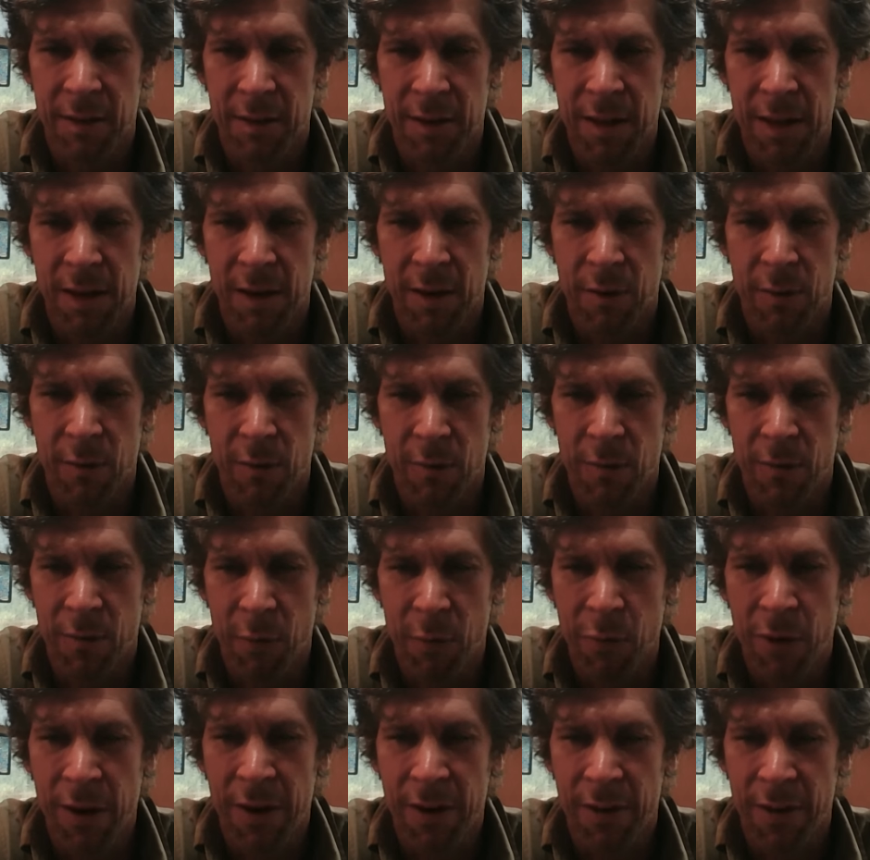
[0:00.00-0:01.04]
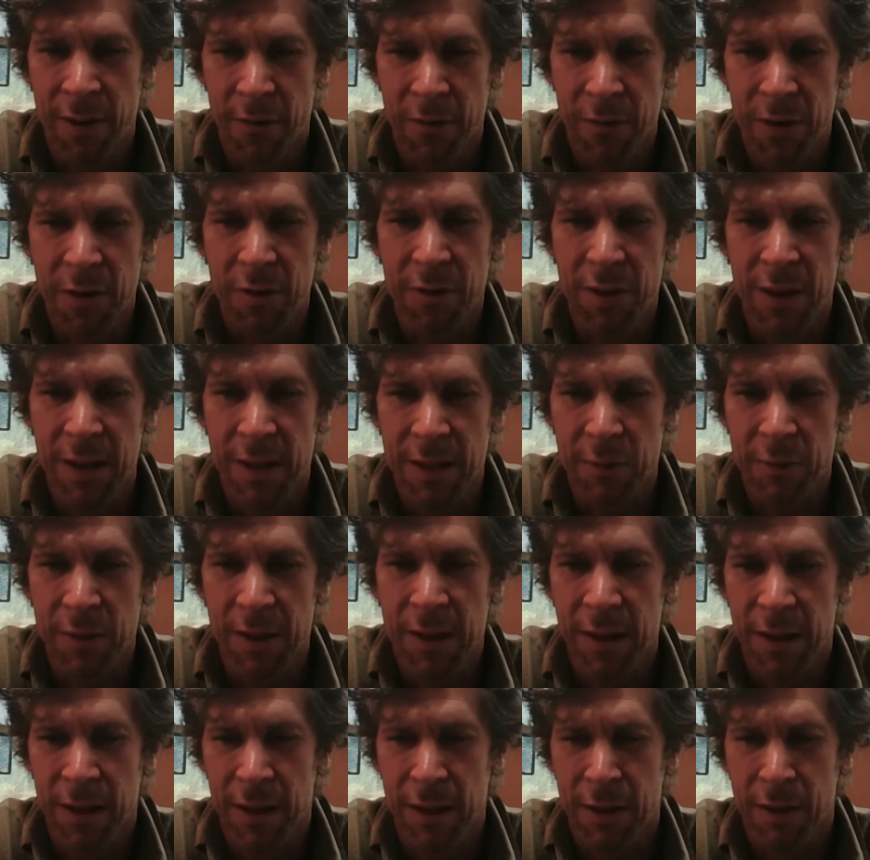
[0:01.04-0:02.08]
you know one of the few things we
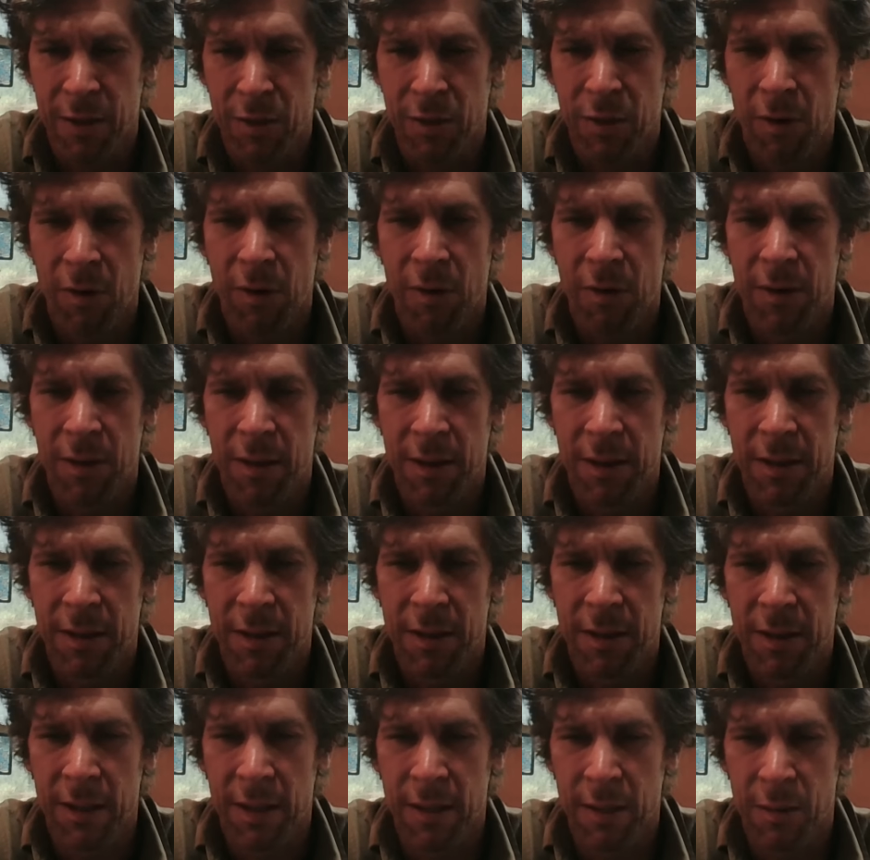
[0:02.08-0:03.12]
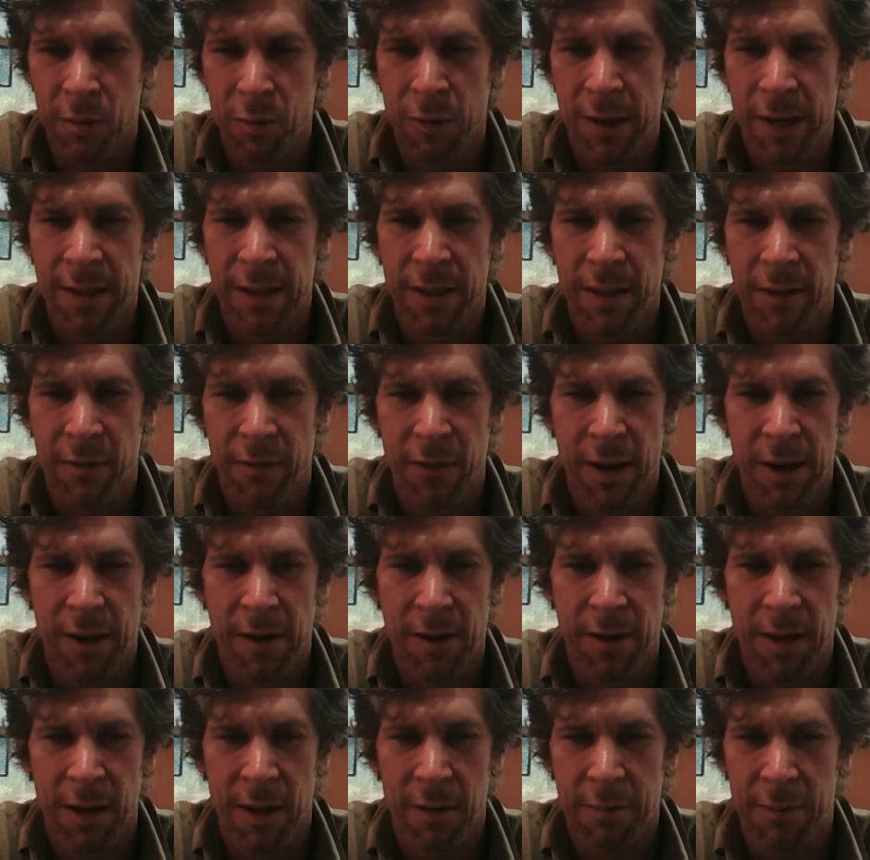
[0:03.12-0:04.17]
can control is is when the
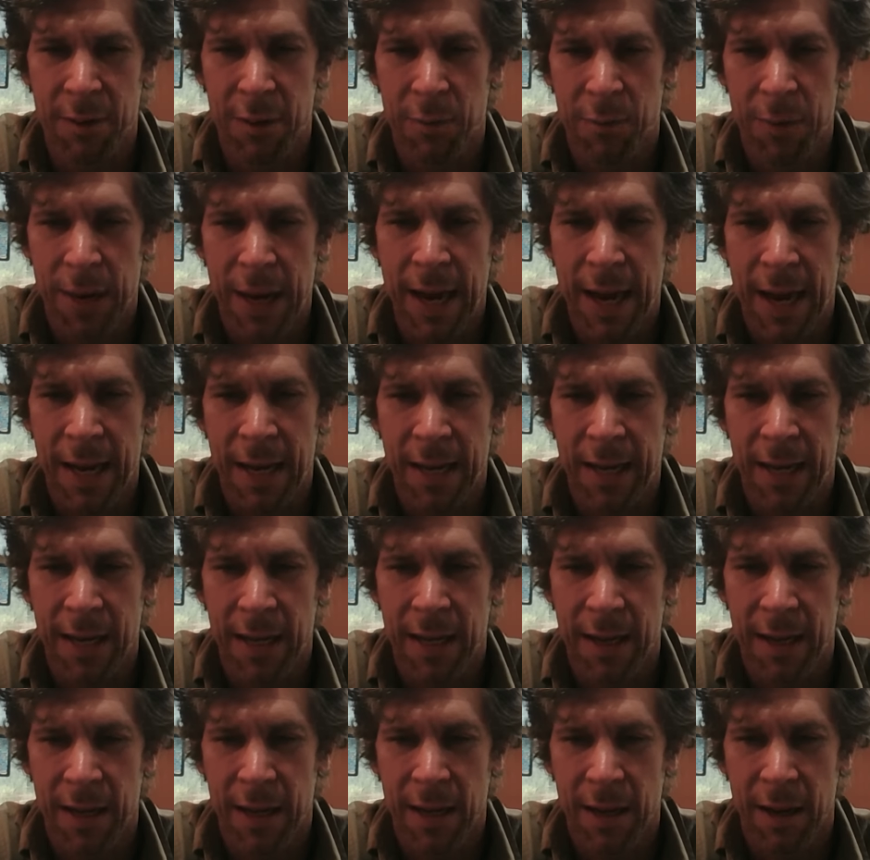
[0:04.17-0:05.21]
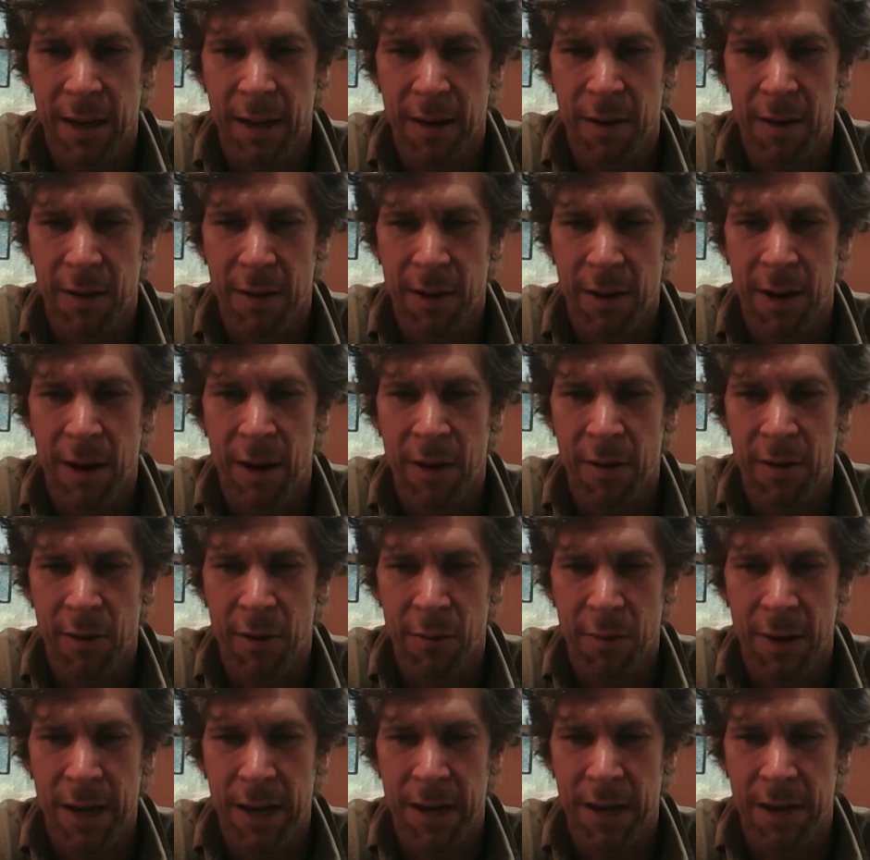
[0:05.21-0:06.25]
fire comes back uh, on the
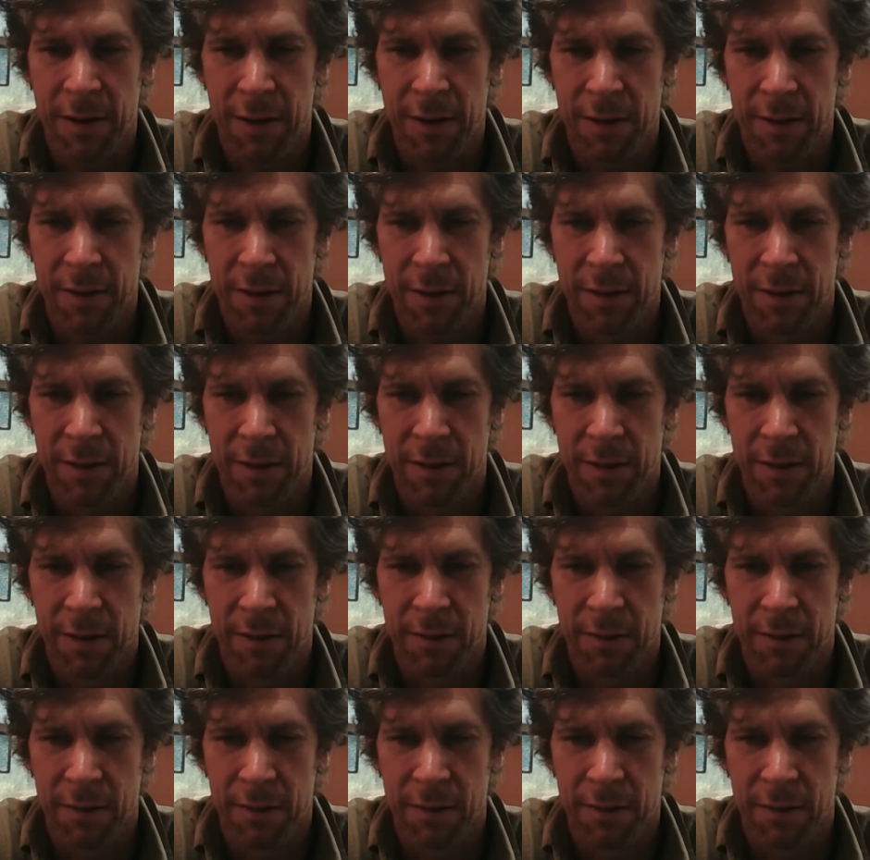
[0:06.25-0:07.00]
wet years.